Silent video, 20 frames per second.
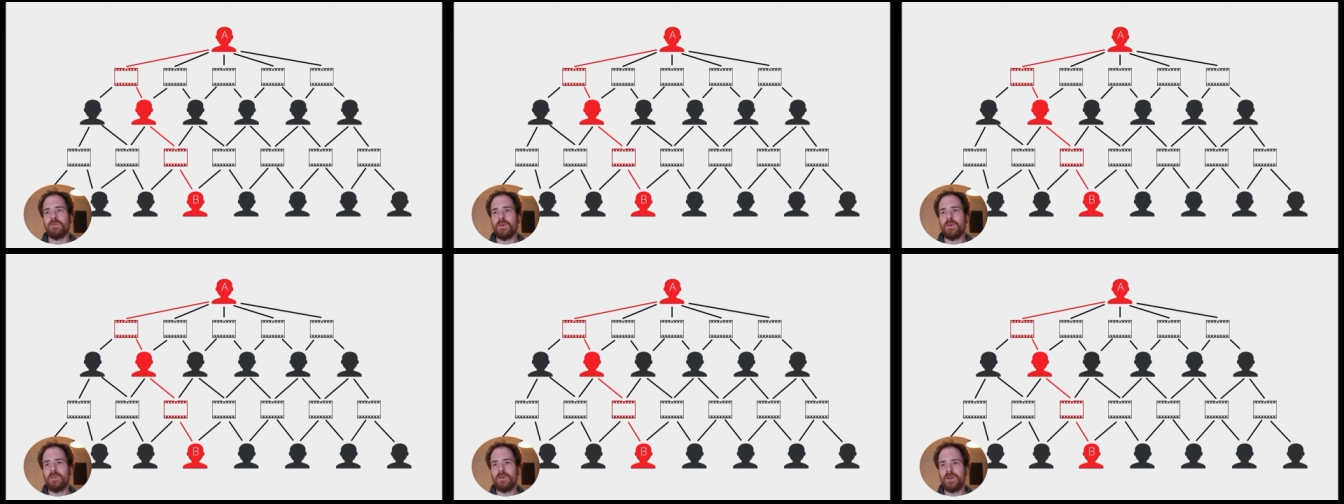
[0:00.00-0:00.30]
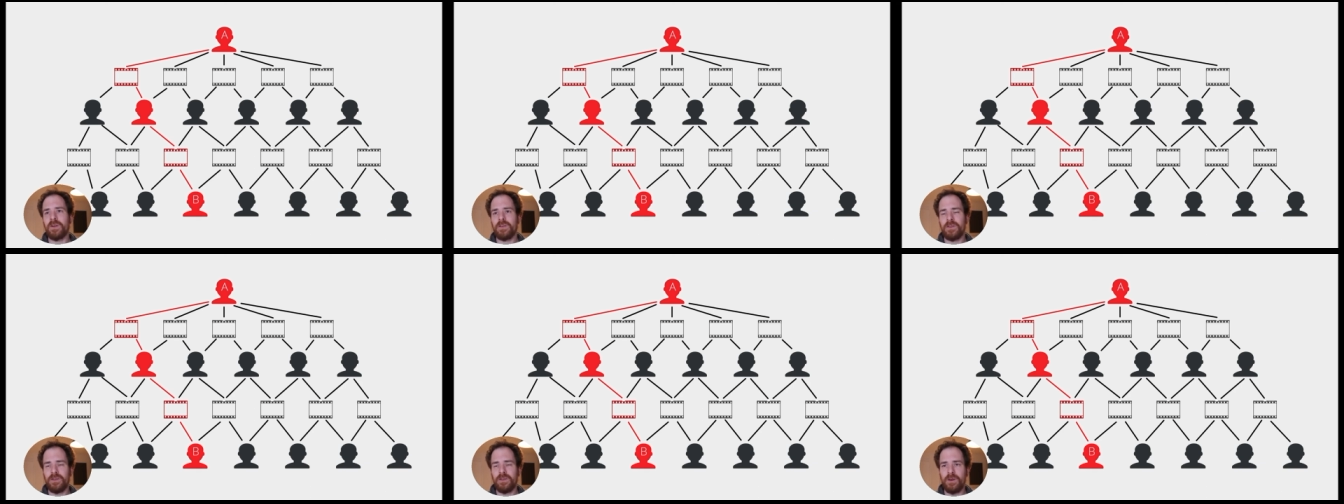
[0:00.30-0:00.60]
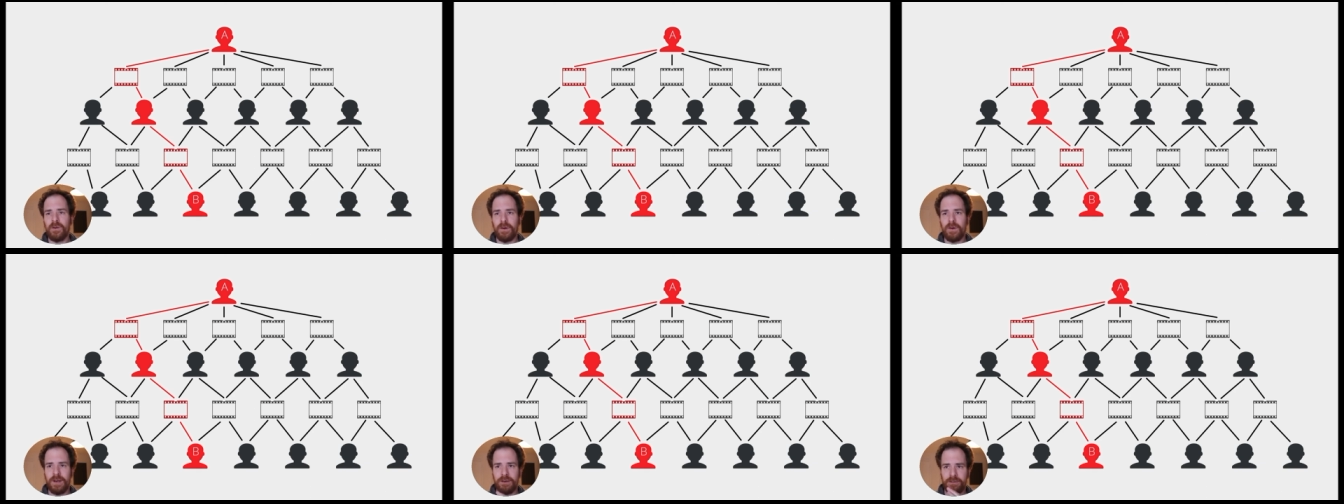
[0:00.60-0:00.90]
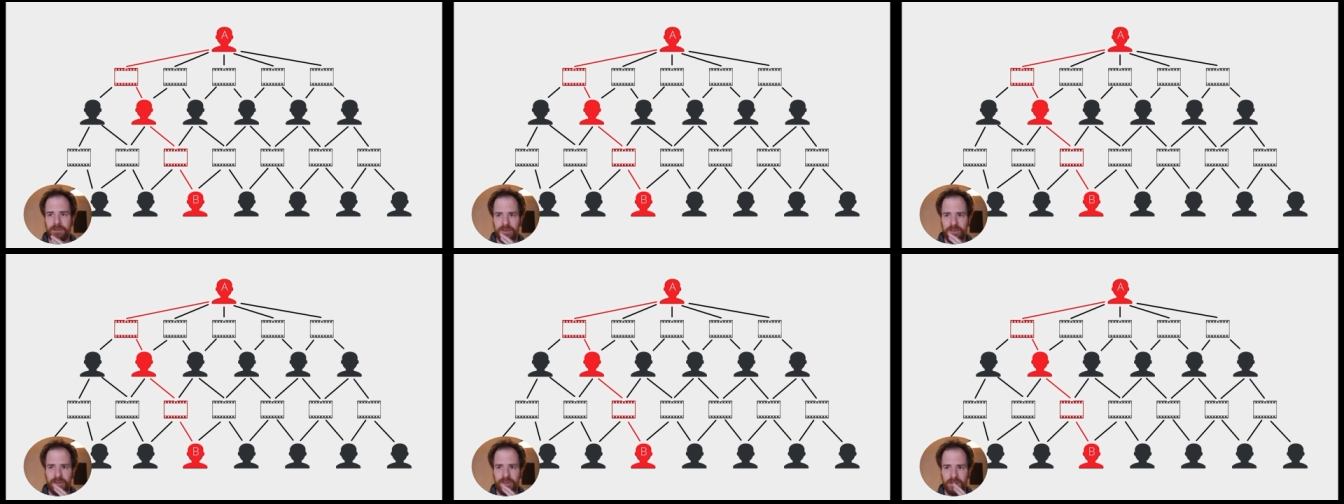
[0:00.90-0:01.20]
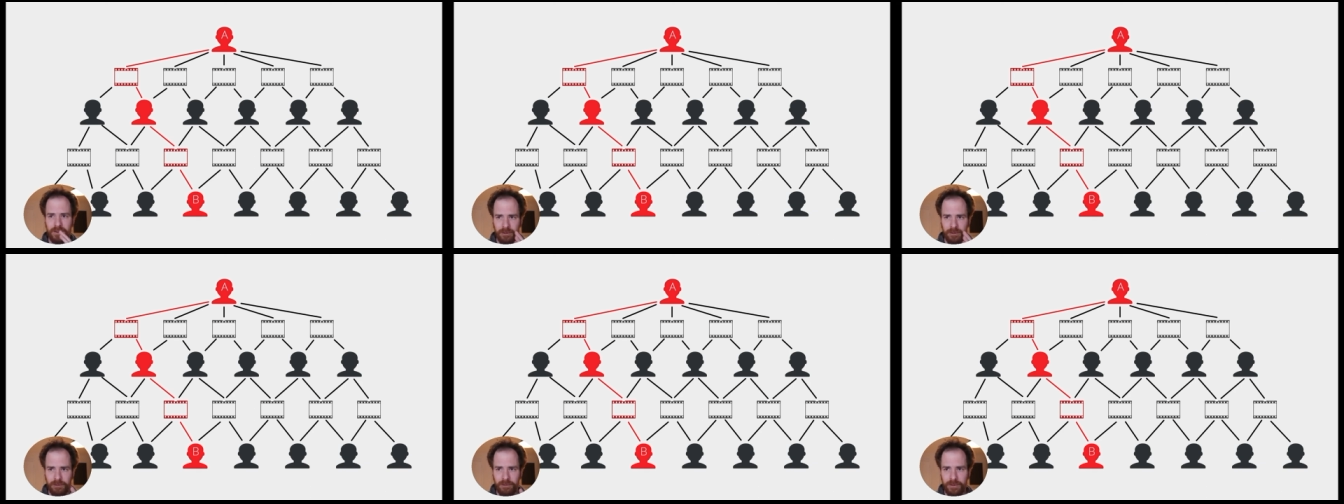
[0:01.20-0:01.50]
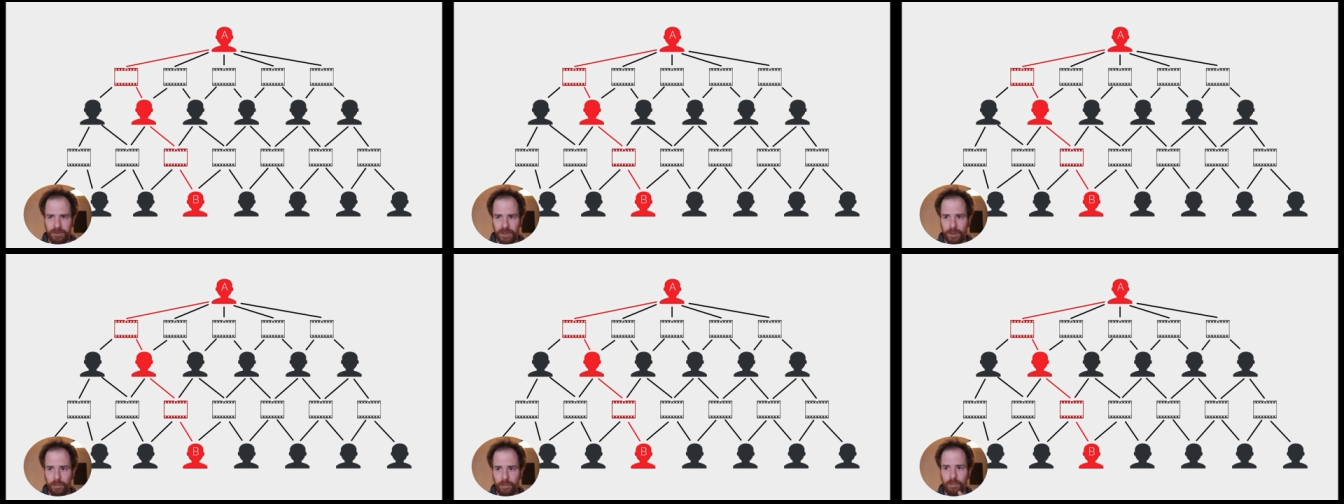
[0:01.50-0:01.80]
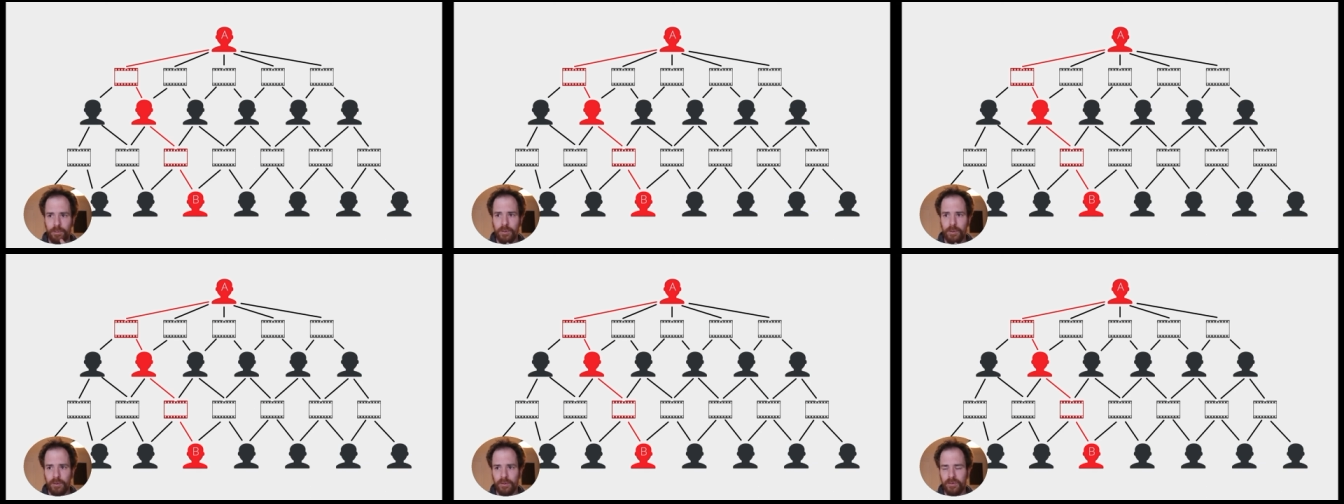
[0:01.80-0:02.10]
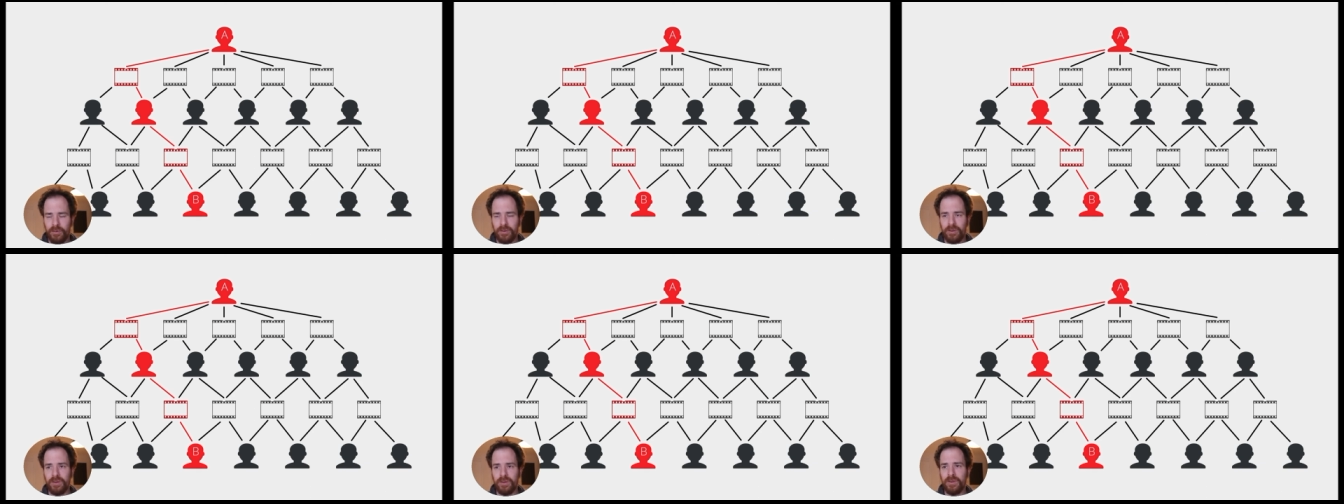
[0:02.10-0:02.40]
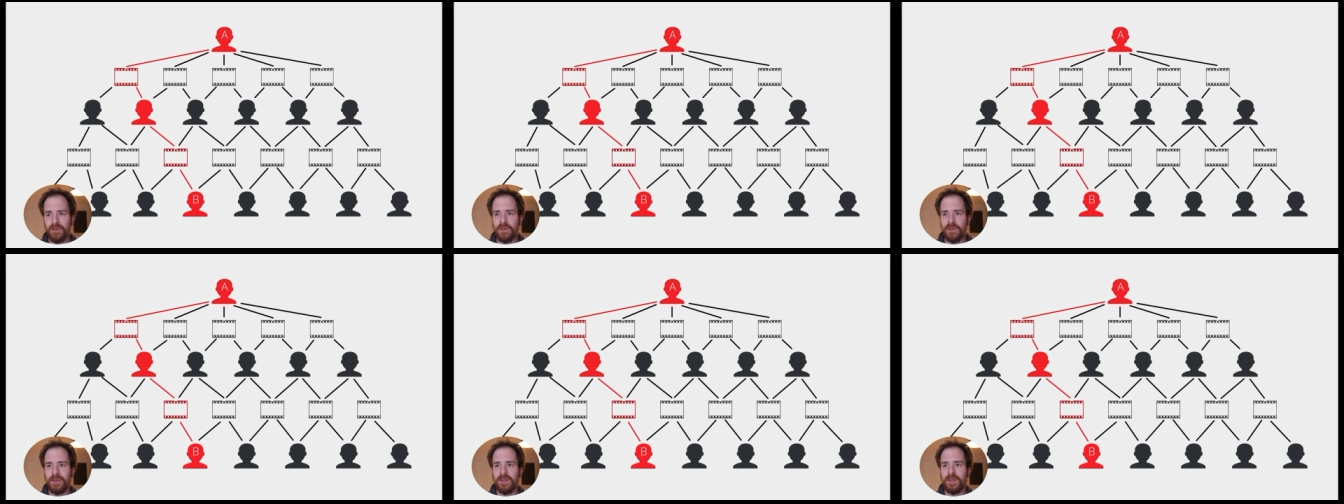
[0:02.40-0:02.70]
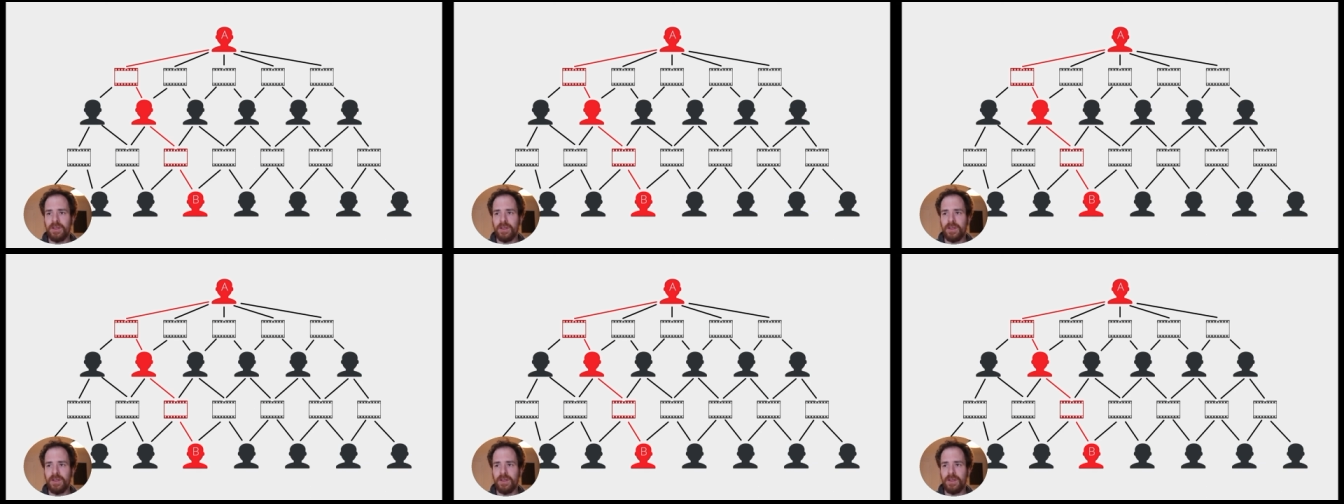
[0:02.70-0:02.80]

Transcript: We want to know every single film person